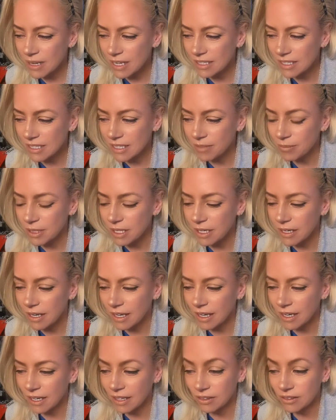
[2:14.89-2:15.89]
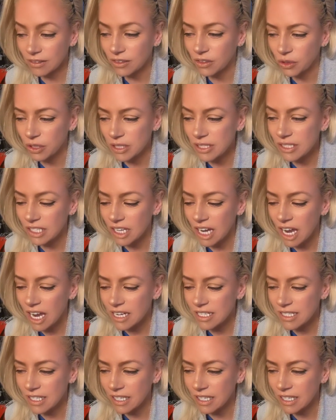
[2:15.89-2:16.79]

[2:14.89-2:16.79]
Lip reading: it can crystallize